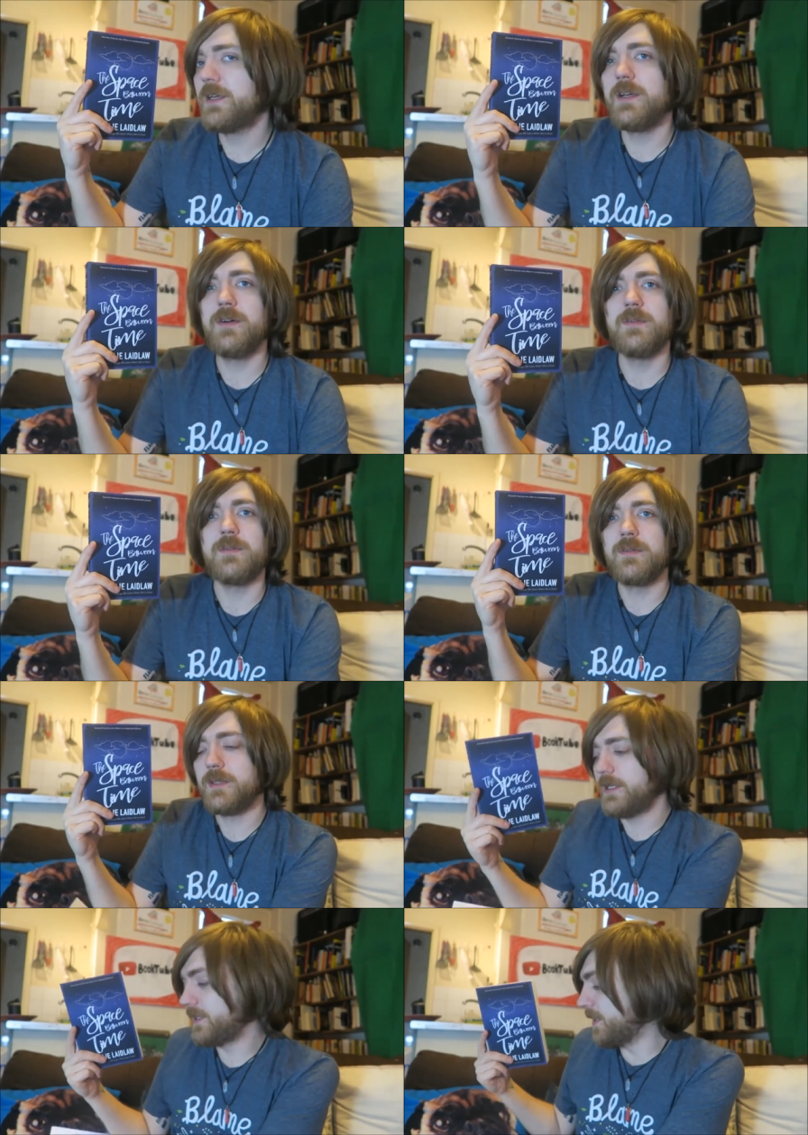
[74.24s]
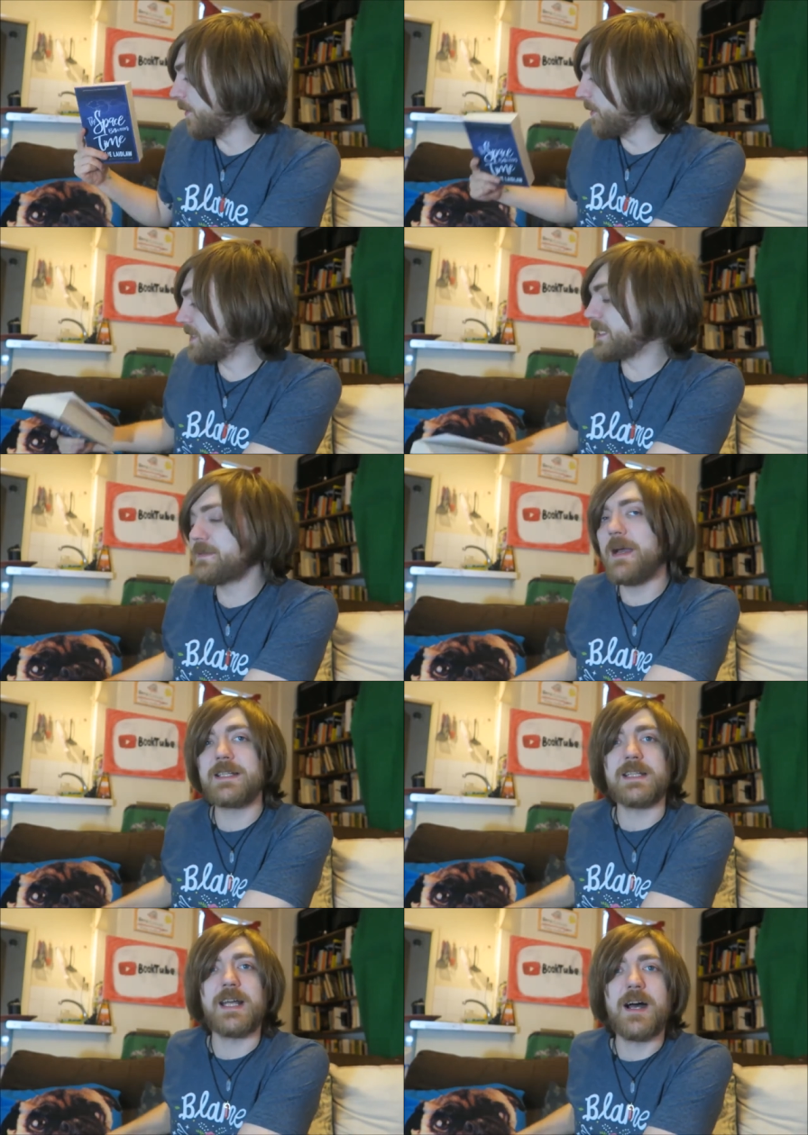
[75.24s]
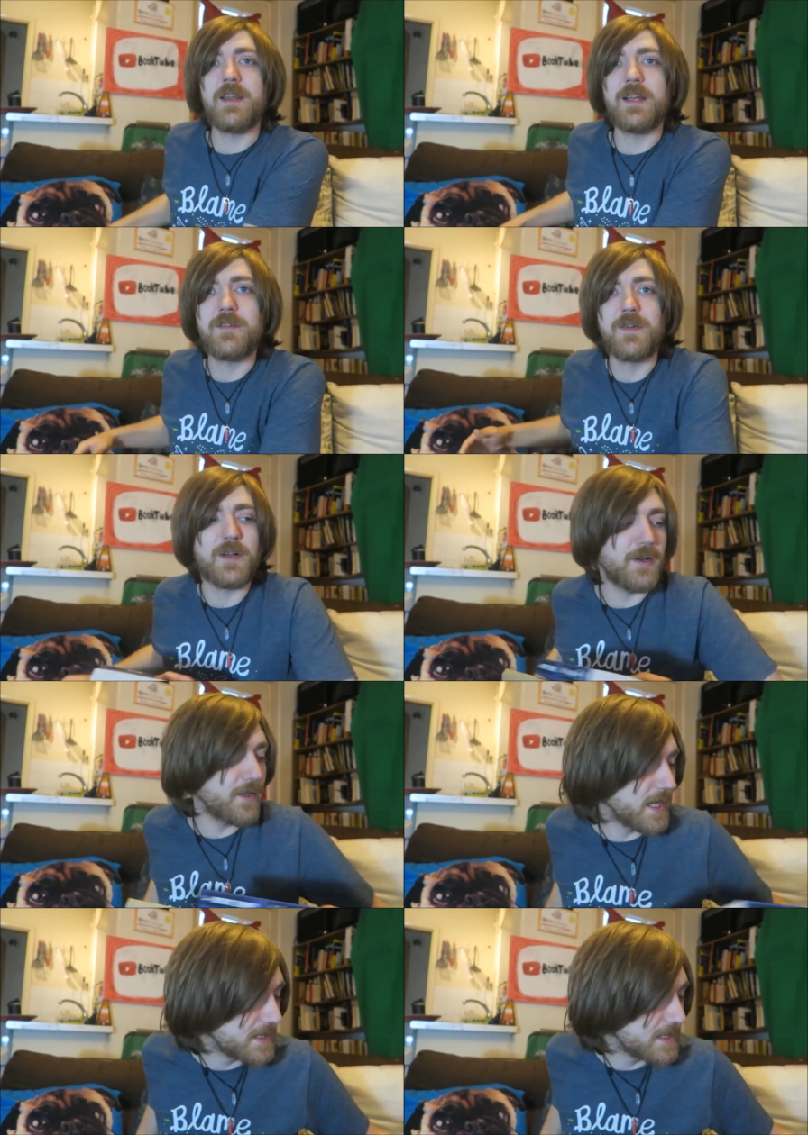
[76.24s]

cool. I wasn't expecting that. I think I'd forgotten I'd